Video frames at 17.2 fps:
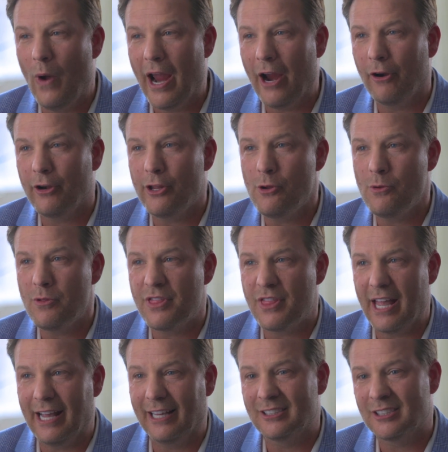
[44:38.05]
where do you
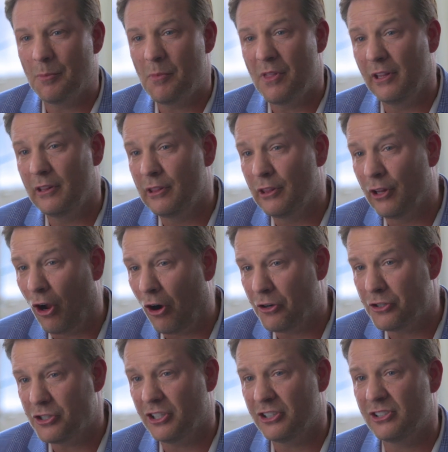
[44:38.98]
think some of the
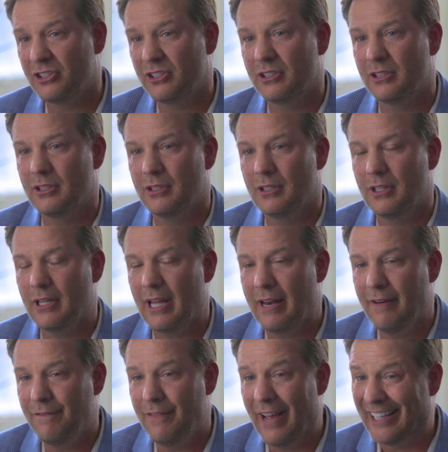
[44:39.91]
largest
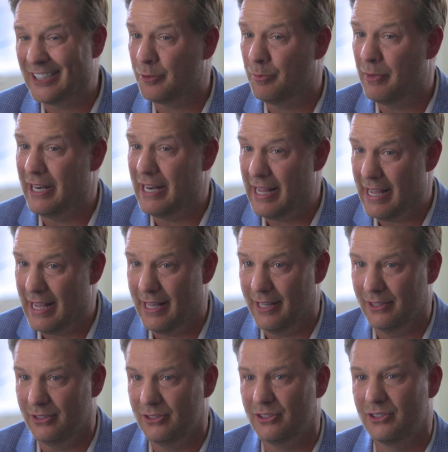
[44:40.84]
investment
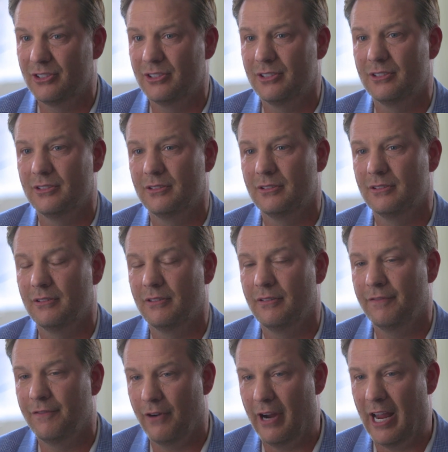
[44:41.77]
is
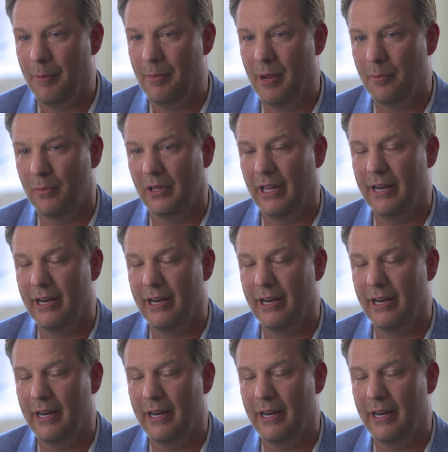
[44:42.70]
for ABM